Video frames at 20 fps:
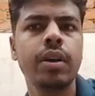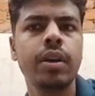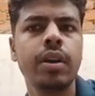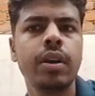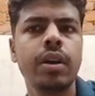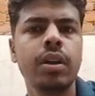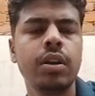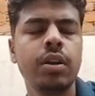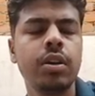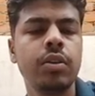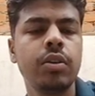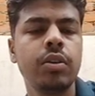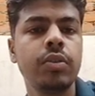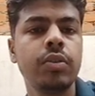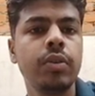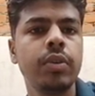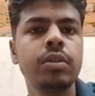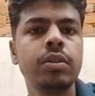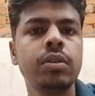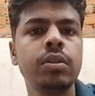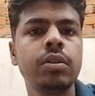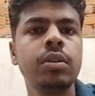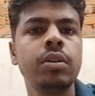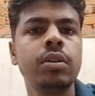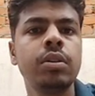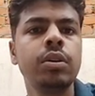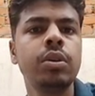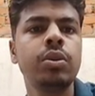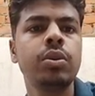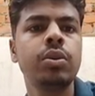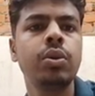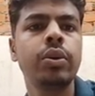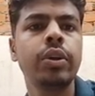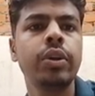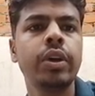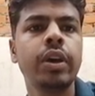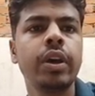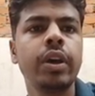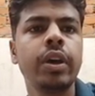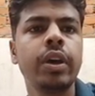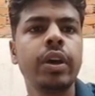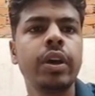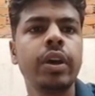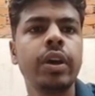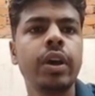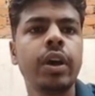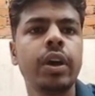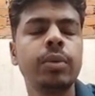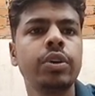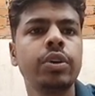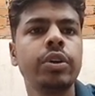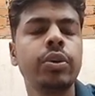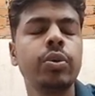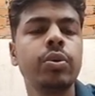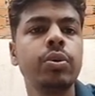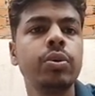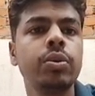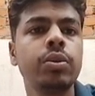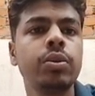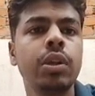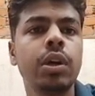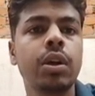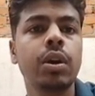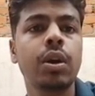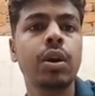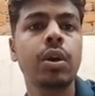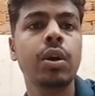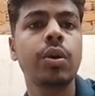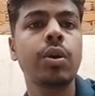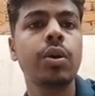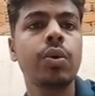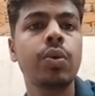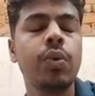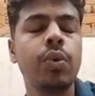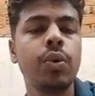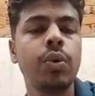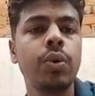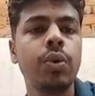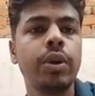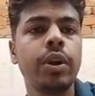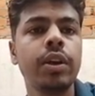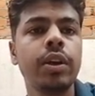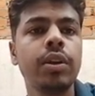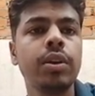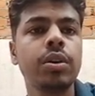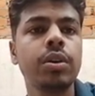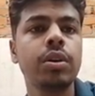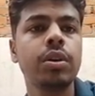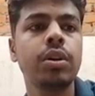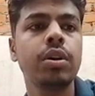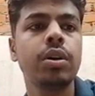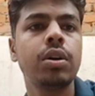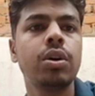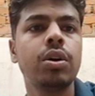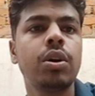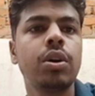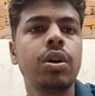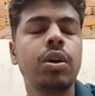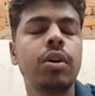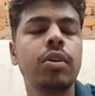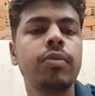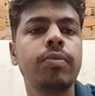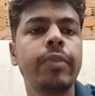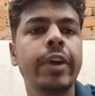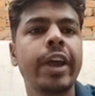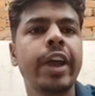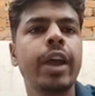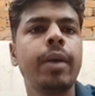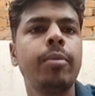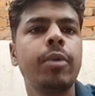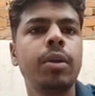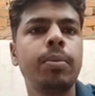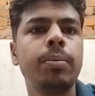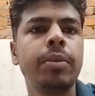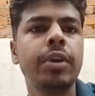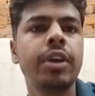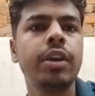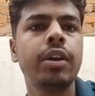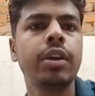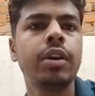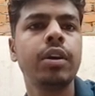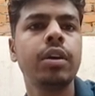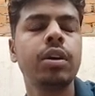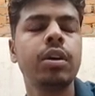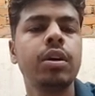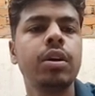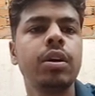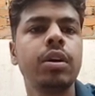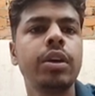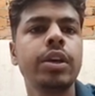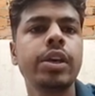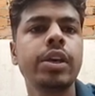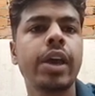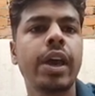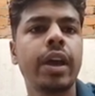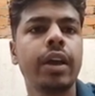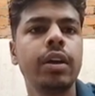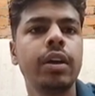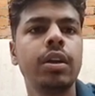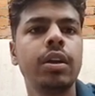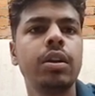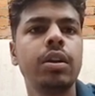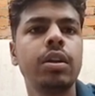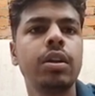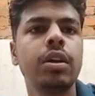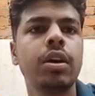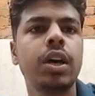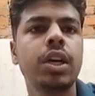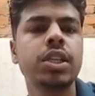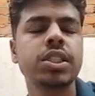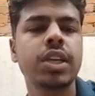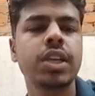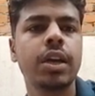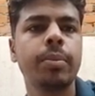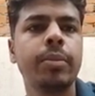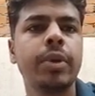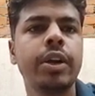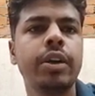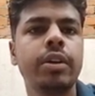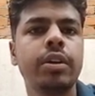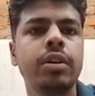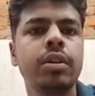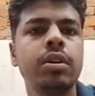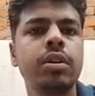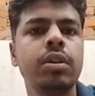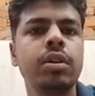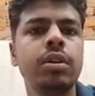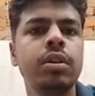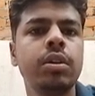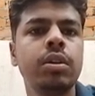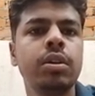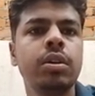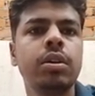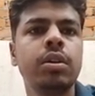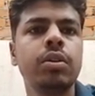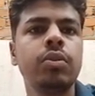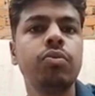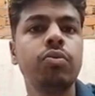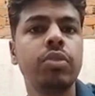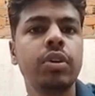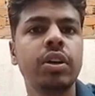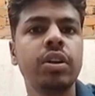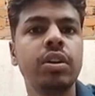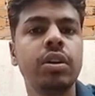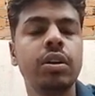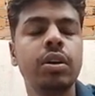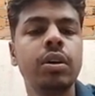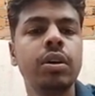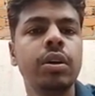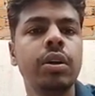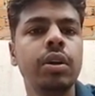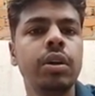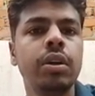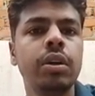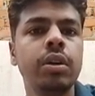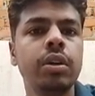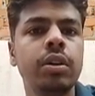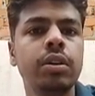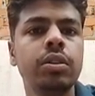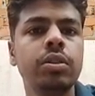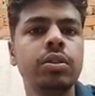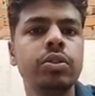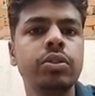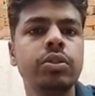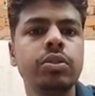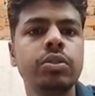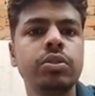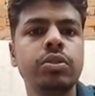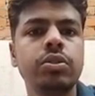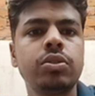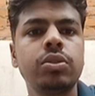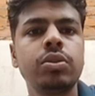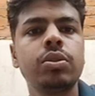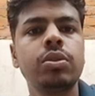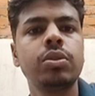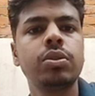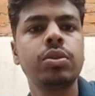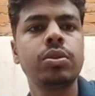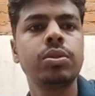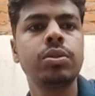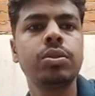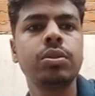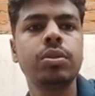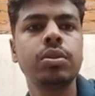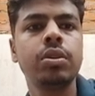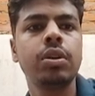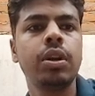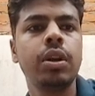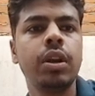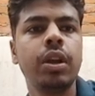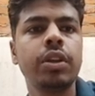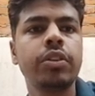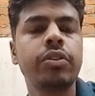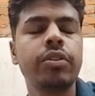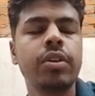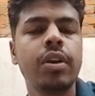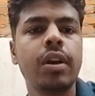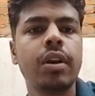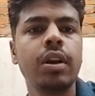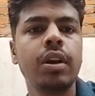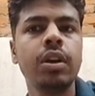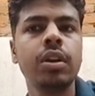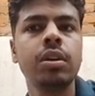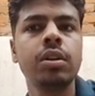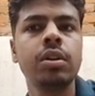Hello everyone. Today I am showing you the coding of my MLP Kaggle assignment 1. So let's start.